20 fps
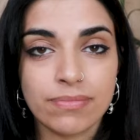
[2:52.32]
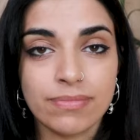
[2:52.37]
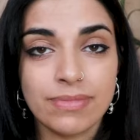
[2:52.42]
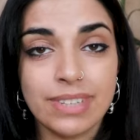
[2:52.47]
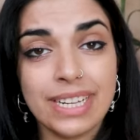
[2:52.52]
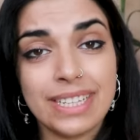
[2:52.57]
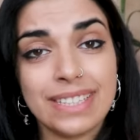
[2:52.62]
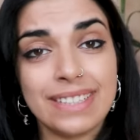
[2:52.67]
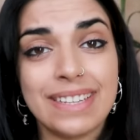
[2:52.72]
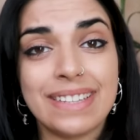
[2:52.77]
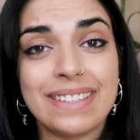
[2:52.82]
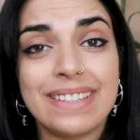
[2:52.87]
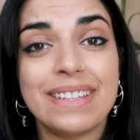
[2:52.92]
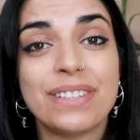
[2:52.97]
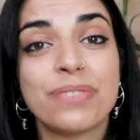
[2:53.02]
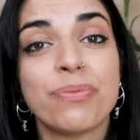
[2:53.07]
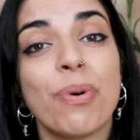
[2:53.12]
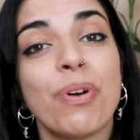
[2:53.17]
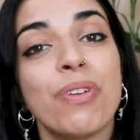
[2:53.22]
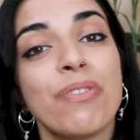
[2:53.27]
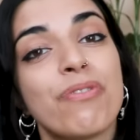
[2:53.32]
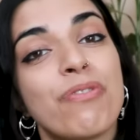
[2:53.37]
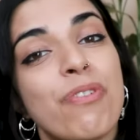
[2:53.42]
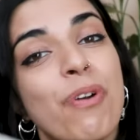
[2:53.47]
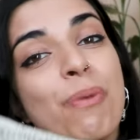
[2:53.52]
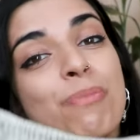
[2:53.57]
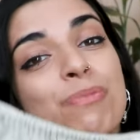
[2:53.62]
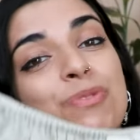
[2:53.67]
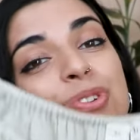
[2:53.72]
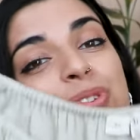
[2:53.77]
next is this one
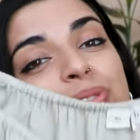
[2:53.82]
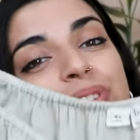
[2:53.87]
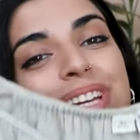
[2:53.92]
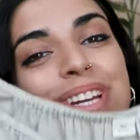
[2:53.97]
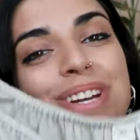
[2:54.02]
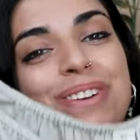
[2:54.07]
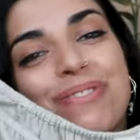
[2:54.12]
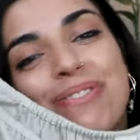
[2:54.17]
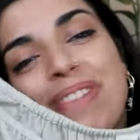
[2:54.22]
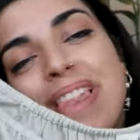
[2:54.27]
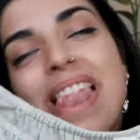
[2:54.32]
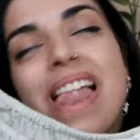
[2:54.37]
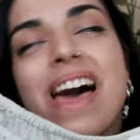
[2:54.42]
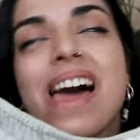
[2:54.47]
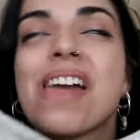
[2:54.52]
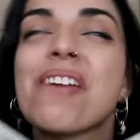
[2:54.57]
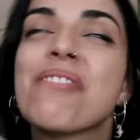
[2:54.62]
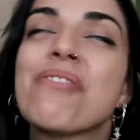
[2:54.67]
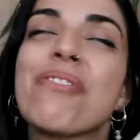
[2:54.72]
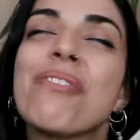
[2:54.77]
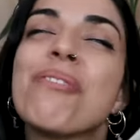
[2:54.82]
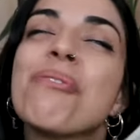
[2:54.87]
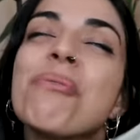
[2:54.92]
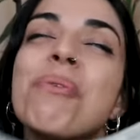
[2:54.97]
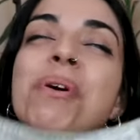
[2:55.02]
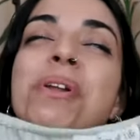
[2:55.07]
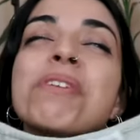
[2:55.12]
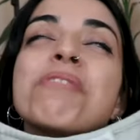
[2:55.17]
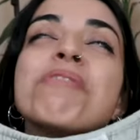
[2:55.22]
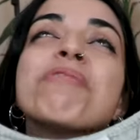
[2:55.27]
from tree of life
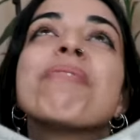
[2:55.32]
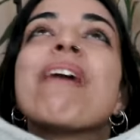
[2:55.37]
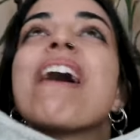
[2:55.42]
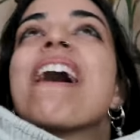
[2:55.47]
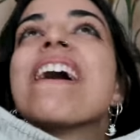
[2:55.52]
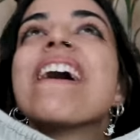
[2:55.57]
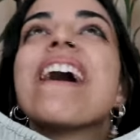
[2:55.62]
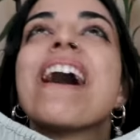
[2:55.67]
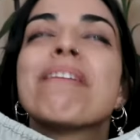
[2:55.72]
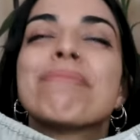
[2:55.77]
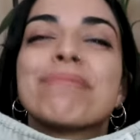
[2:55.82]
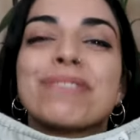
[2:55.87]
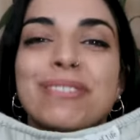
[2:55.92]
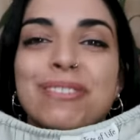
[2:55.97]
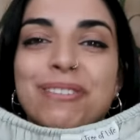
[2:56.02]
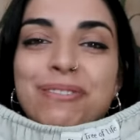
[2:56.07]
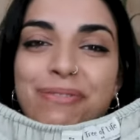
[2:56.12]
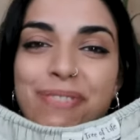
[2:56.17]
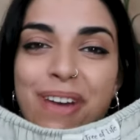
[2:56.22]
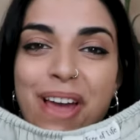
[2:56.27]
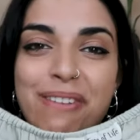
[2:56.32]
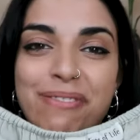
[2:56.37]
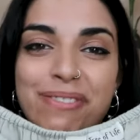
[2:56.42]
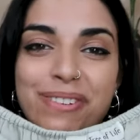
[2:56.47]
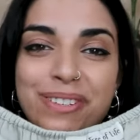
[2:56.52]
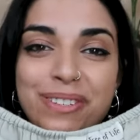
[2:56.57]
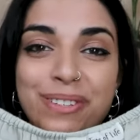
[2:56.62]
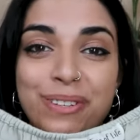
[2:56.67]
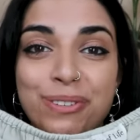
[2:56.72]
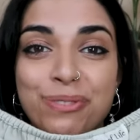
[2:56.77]
one of my absolute
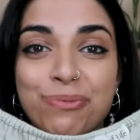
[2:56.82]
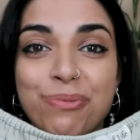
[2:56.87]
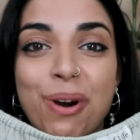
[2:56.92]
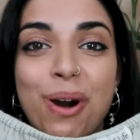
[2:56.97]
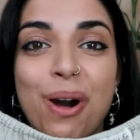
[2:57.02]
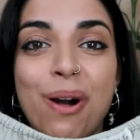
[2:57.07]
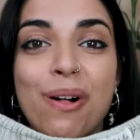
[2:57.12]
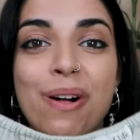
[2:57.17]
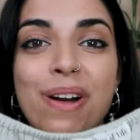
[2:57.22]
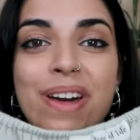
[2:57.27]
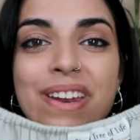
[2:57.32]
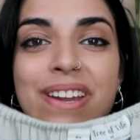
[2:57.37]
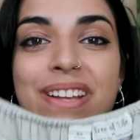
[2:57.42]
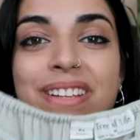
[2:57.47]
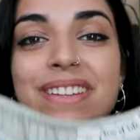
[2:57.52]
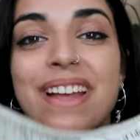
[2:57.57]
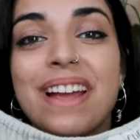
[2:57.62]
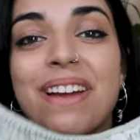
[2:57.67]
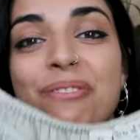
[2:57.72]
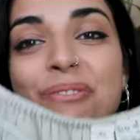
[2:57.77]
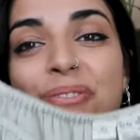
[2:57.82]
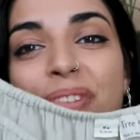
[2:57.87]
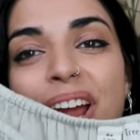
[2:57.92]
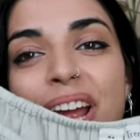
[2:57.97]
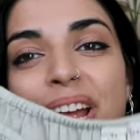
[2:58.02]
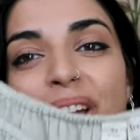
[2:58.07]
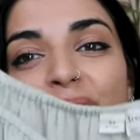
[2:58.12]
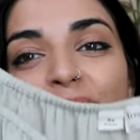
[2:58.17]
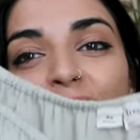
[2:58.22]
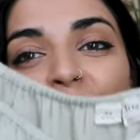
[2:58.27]
favorites as well it is a
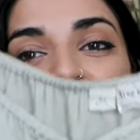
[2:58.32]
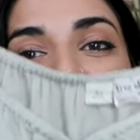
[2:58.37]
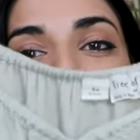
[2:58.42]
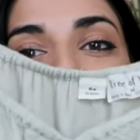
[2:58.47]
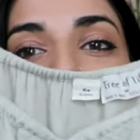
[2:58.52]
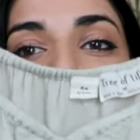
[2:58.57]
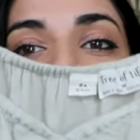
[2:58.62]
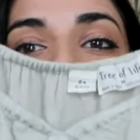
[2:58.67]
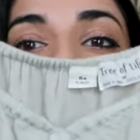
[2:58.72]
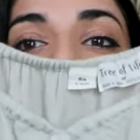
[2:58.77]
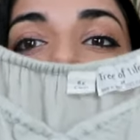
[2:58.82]
rayon top